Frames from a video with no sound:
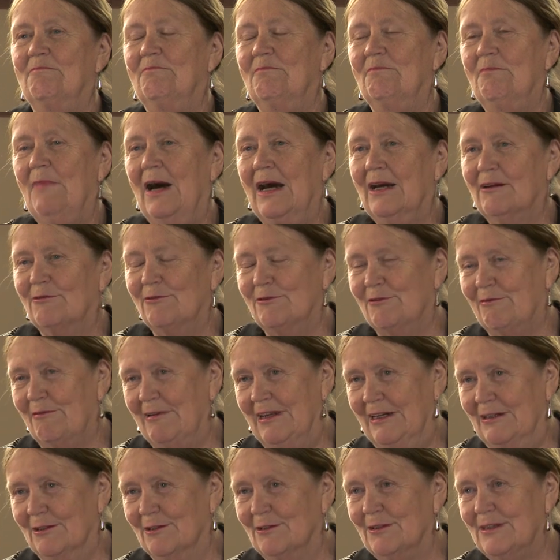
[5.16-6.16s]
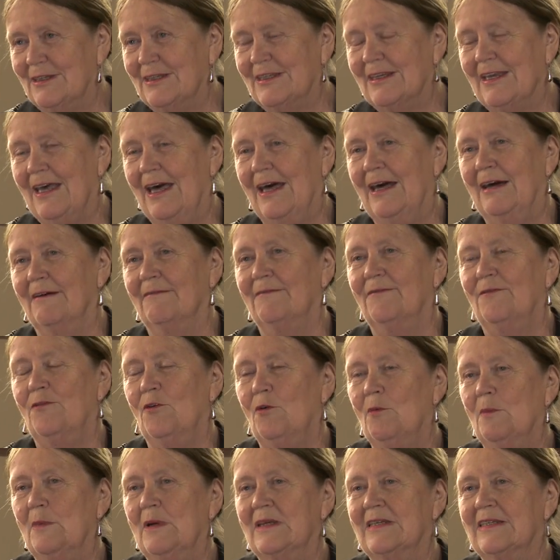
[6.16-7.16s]
Margaret Reynolds,
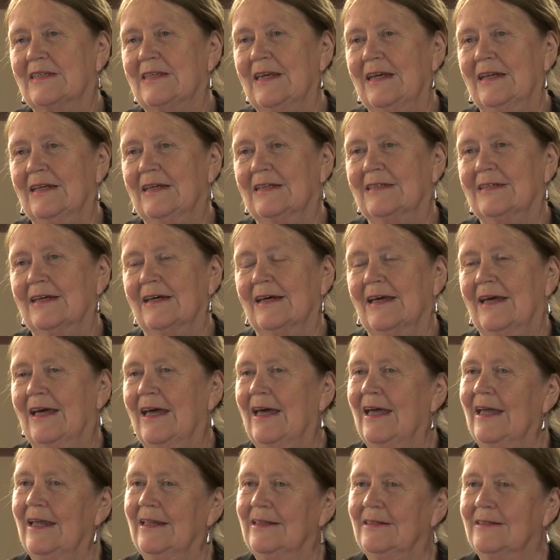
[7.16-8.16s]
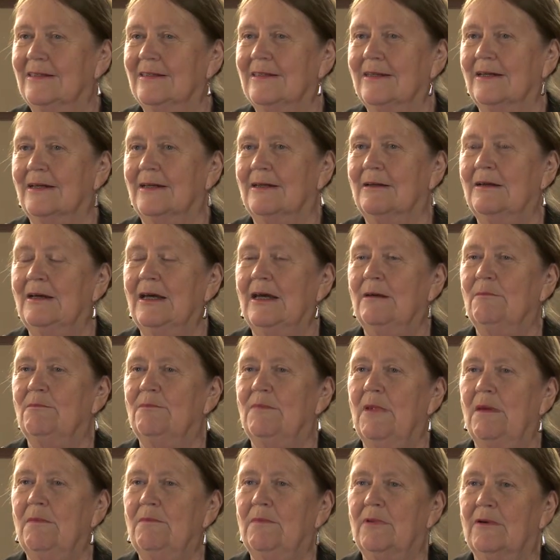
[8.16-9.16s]
former senator and
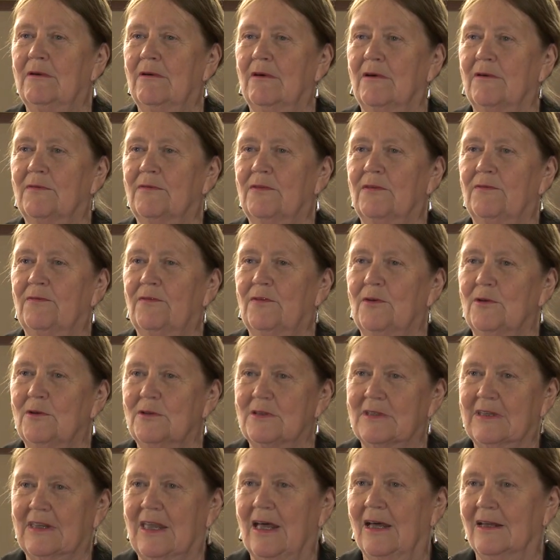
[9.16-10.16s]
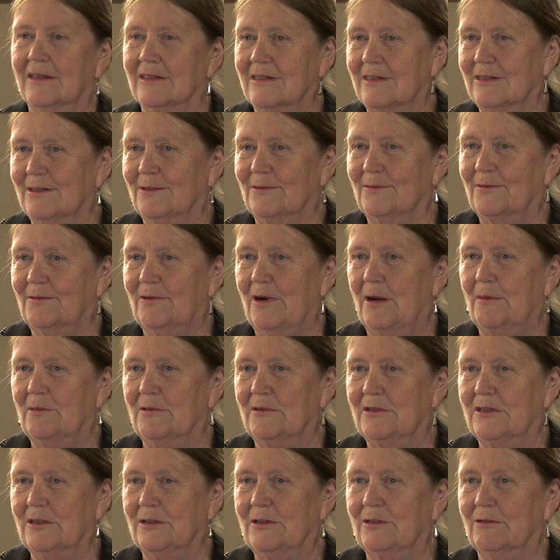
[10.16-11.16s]
member of the first Council for
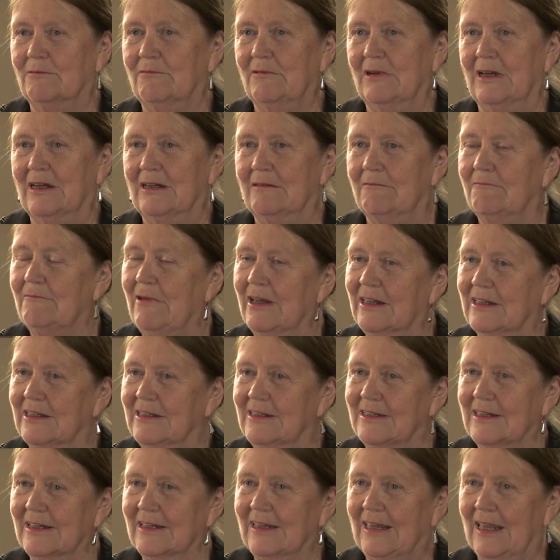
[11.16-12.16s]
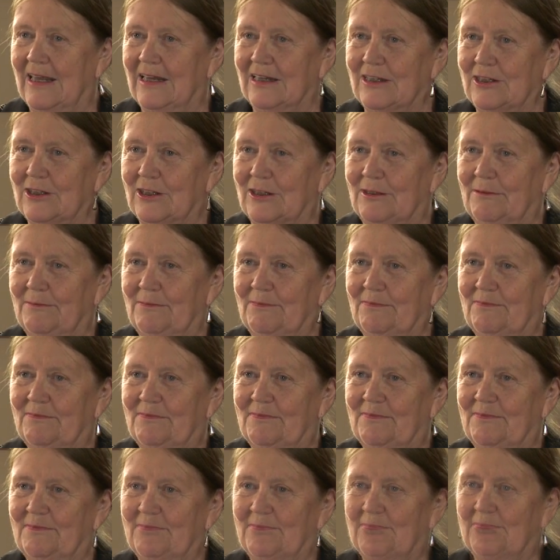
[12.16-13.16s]
Aboriginal Reconciliation.
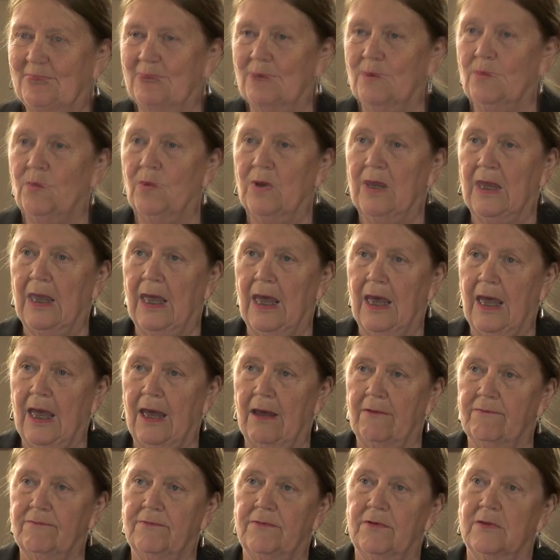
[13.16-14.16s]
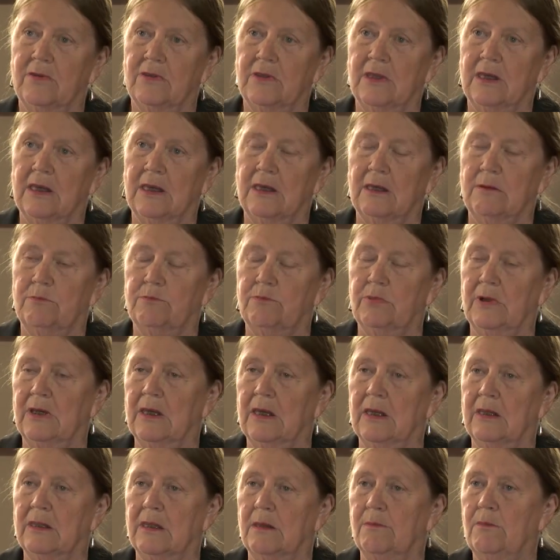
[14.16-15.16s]
We have the
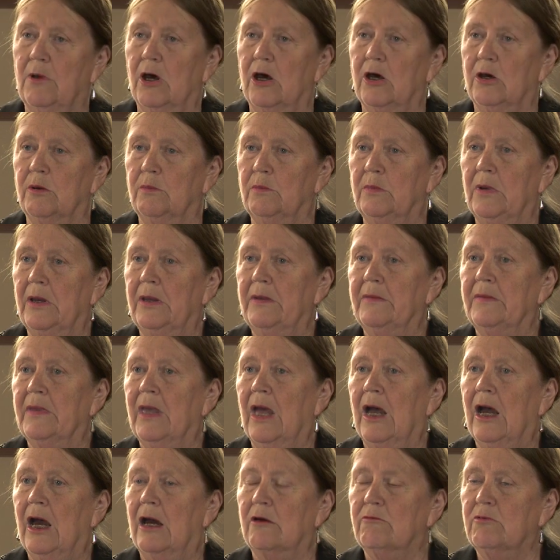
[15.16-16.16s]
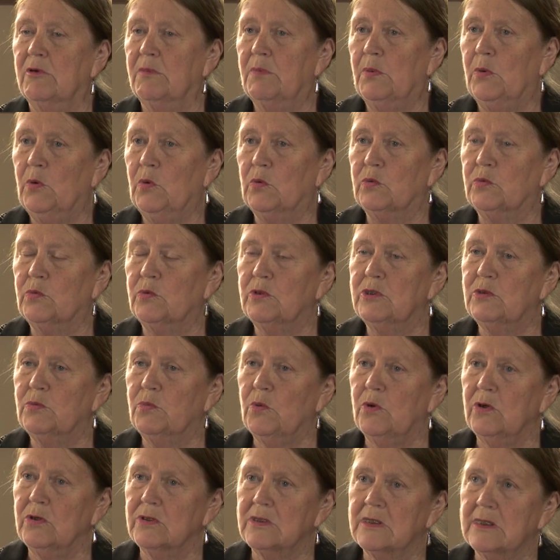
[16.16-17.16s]
Bringing Them Home report, which
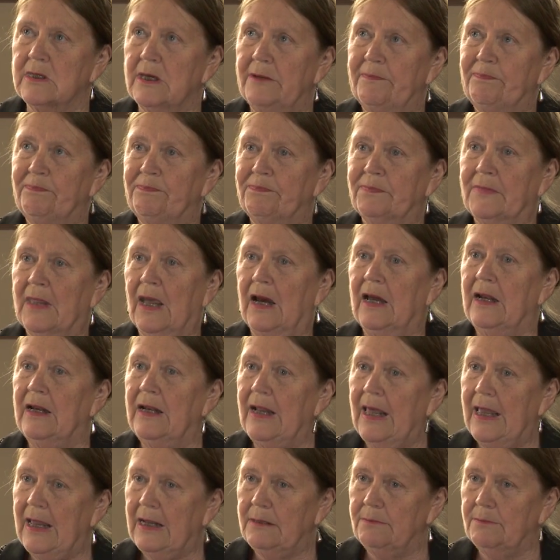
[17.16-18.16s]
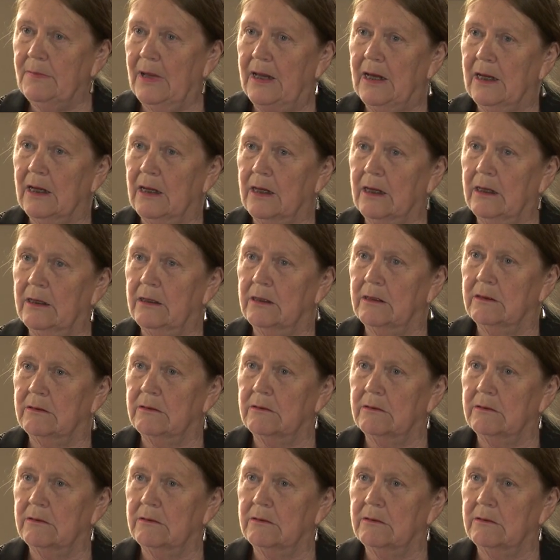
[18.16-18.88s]
was a landmark